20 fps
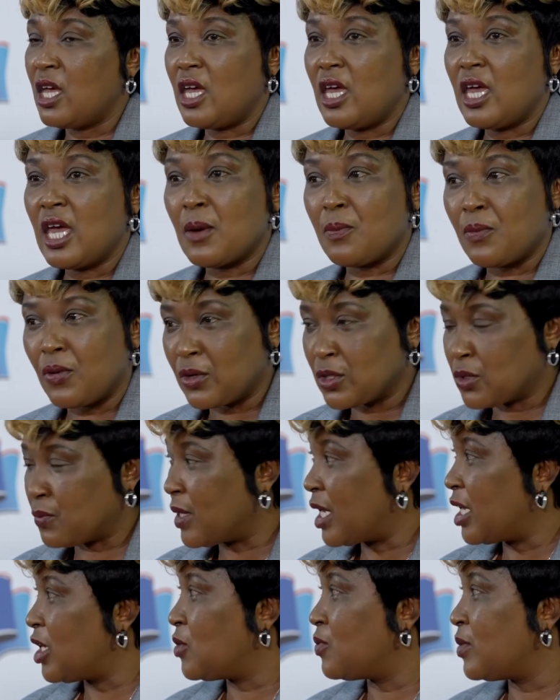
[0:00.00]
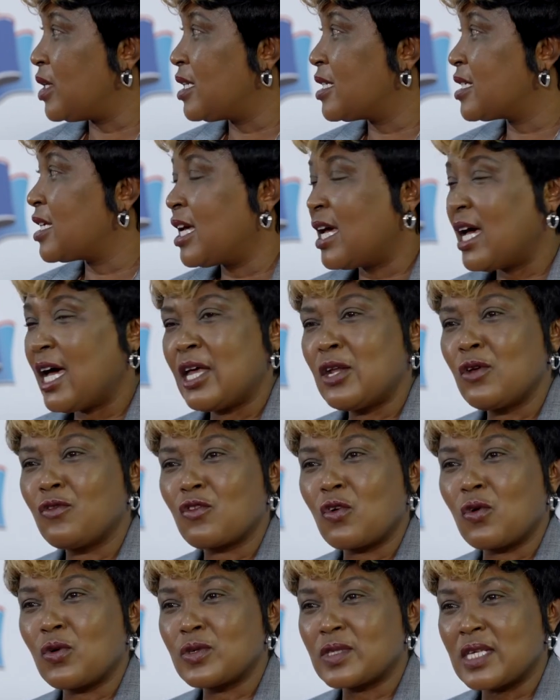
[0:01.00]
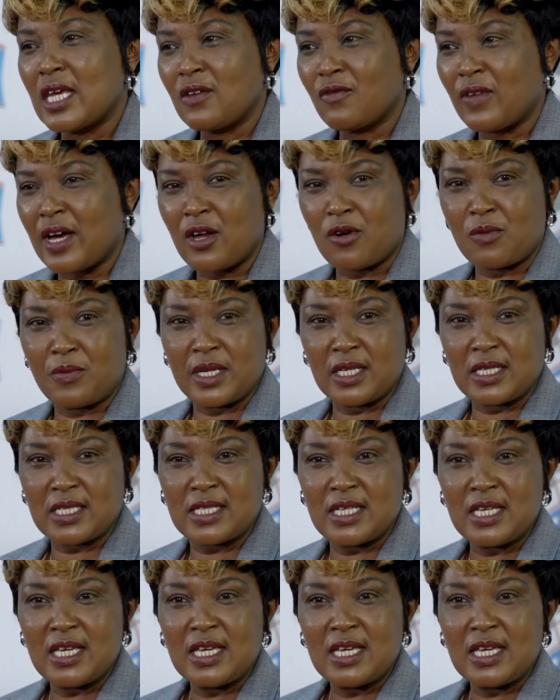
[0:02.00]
airport management, and of course the environment.